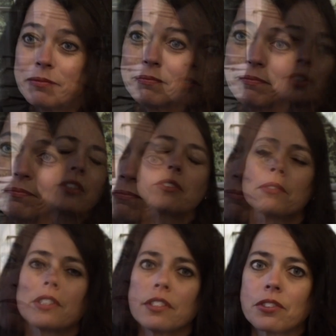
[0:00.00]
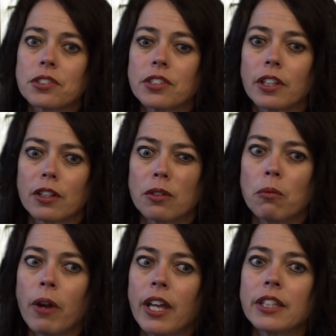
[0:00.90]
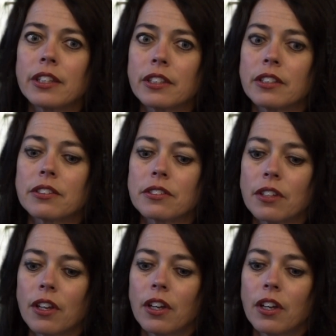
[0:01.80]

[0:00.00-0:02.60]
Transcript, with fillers: So here's what's interesting in the way that this